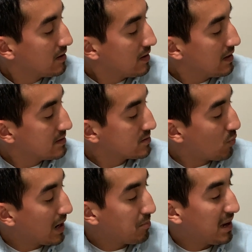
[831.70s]
It's
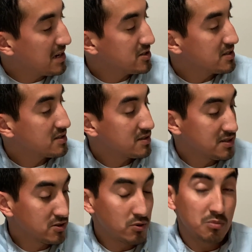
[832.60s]
white pages.
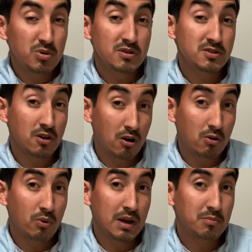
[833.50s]
These newer books are
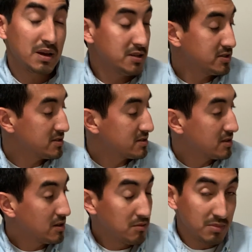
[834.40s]
white pages
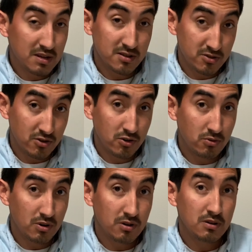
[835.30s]
because they're
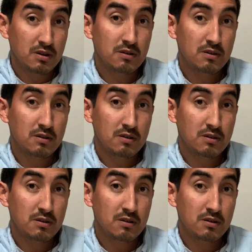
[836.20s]
newer.